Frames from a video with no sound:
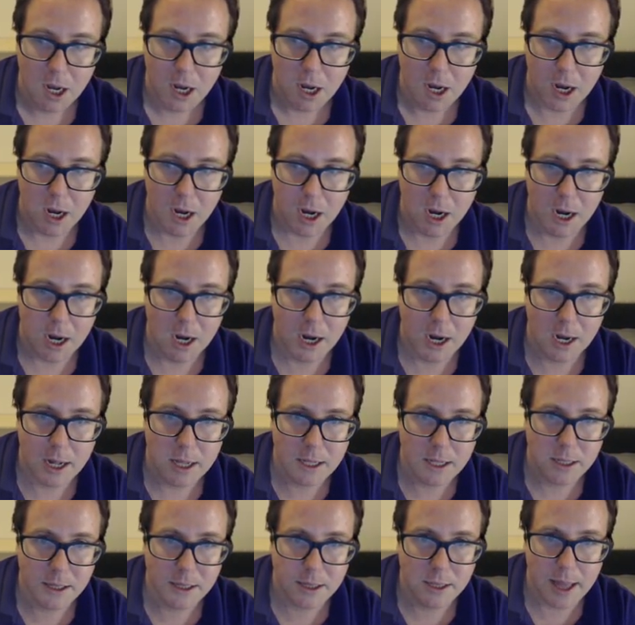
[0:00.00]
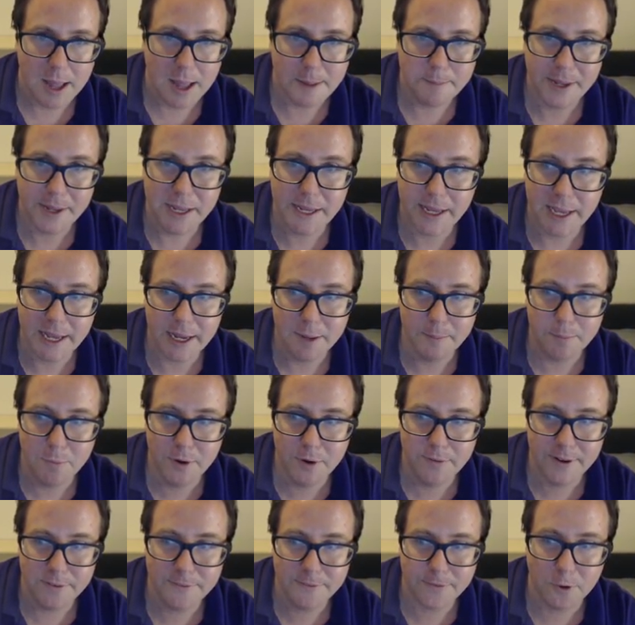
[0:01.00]
Uh, let me keep
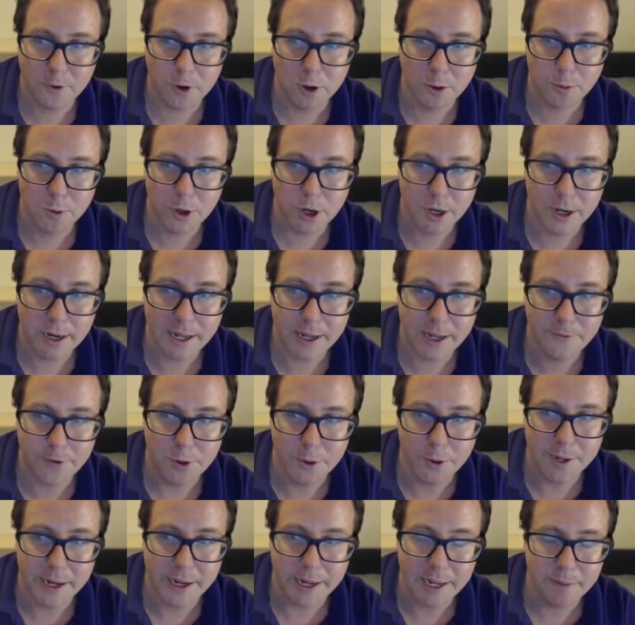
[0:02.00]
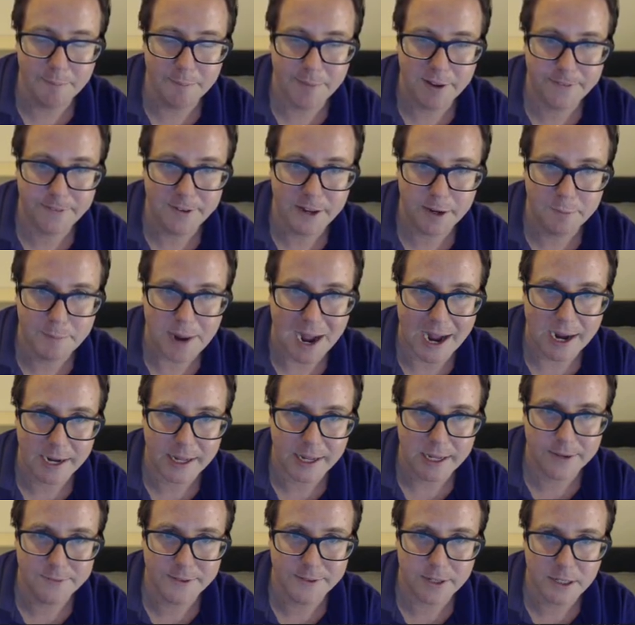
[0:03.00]
moving forward. If you can give me
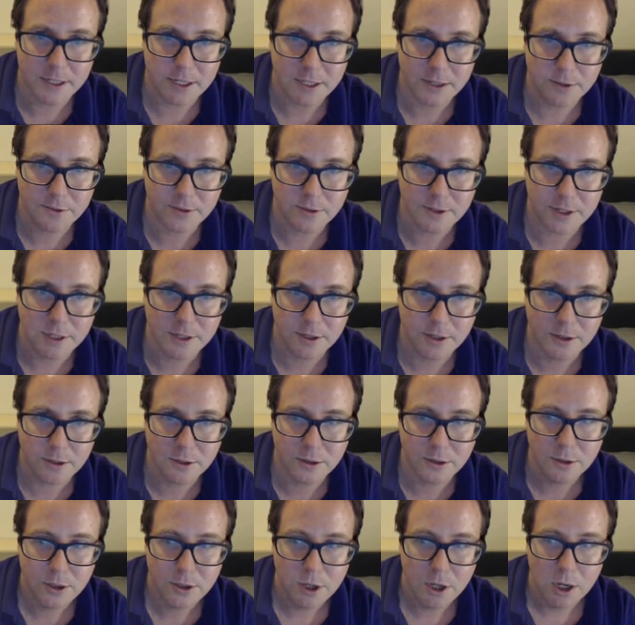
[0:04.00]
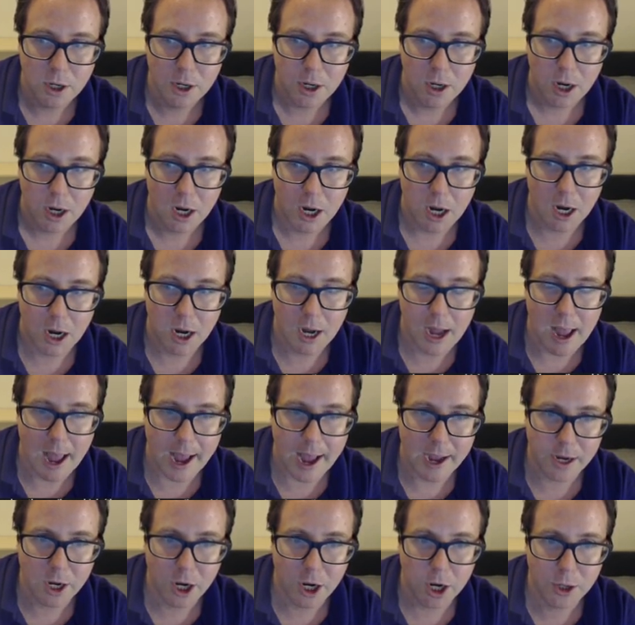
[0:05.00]
feedback, if it does still uh,
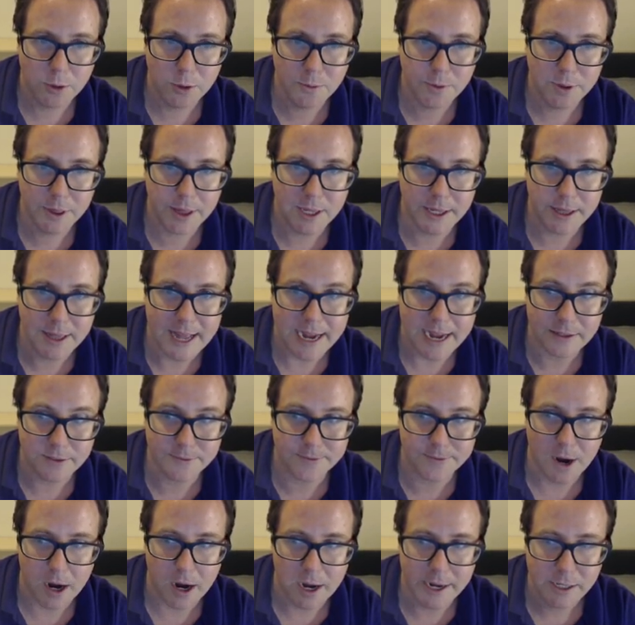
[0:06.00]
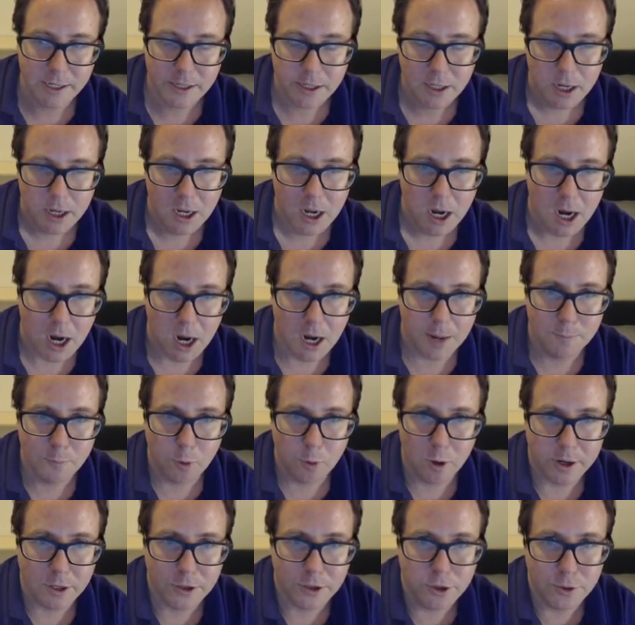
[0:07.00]
echo, then that's fine. Um,
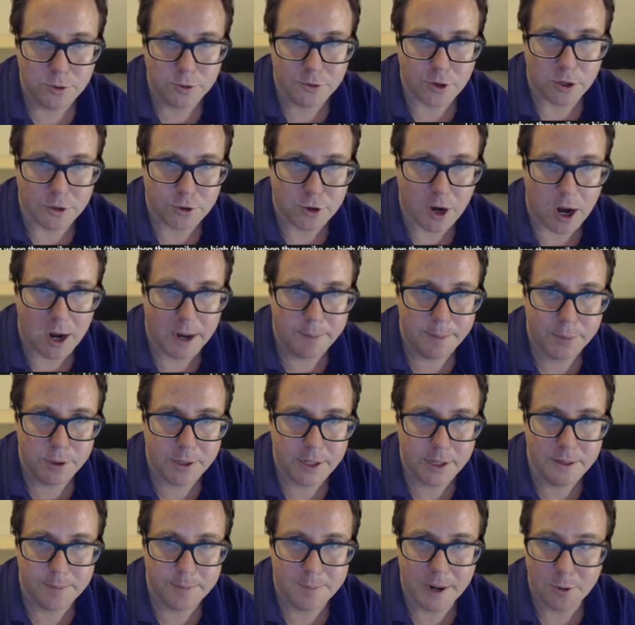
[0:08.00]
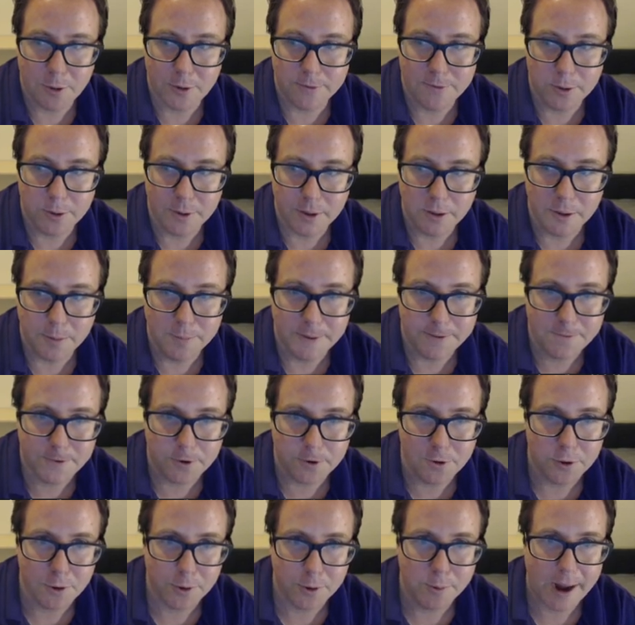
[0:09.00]
what I'll do is I'll try putting the microphone a little bit
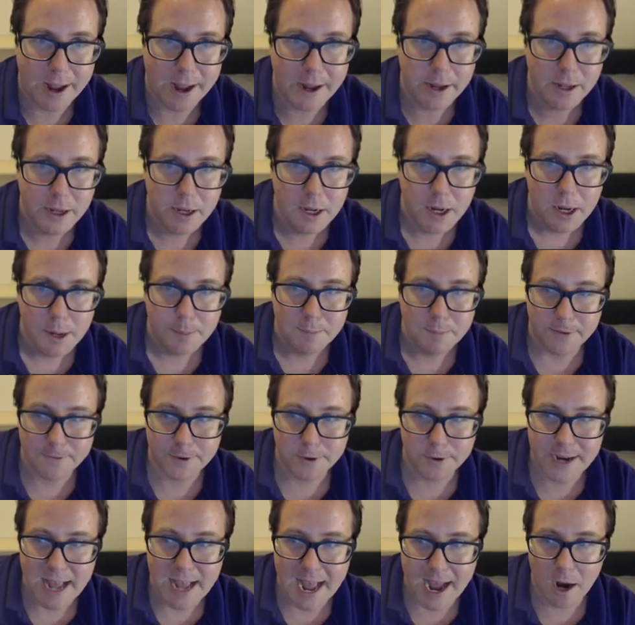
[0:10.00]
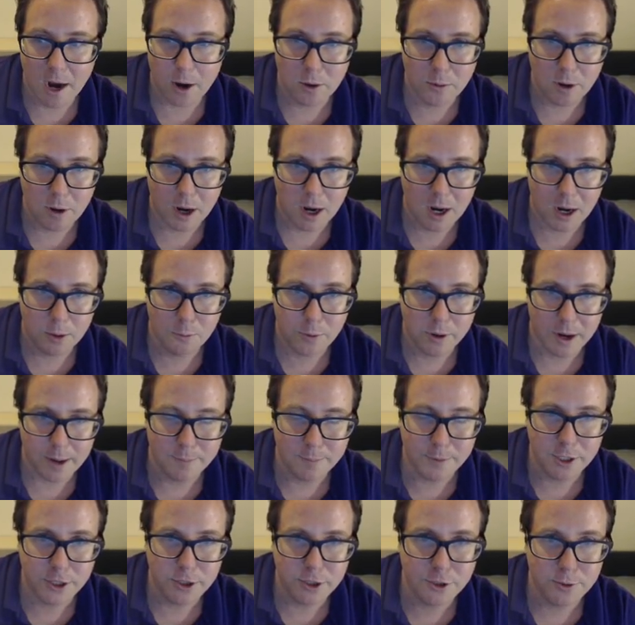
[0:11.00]
further away. But for now, uh, what
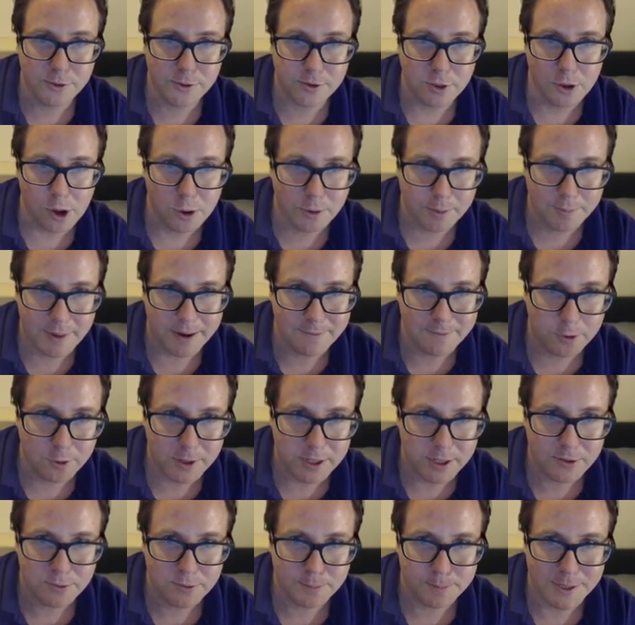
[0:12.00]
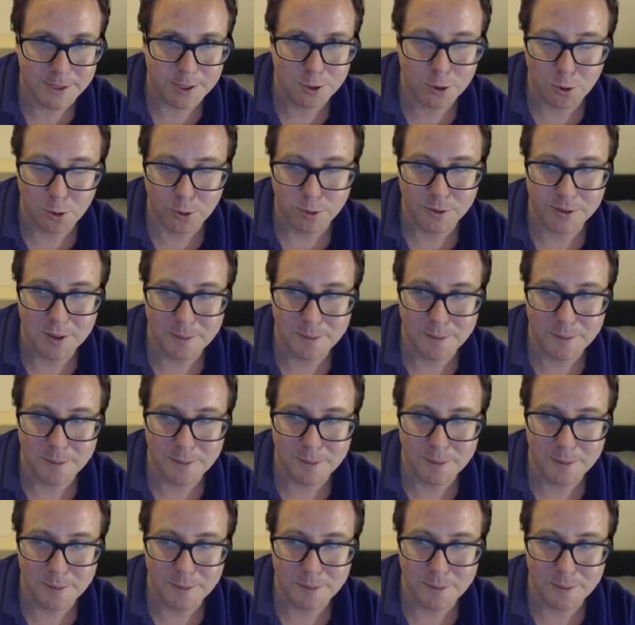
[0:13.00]
I'm going to do is lower my voice but hold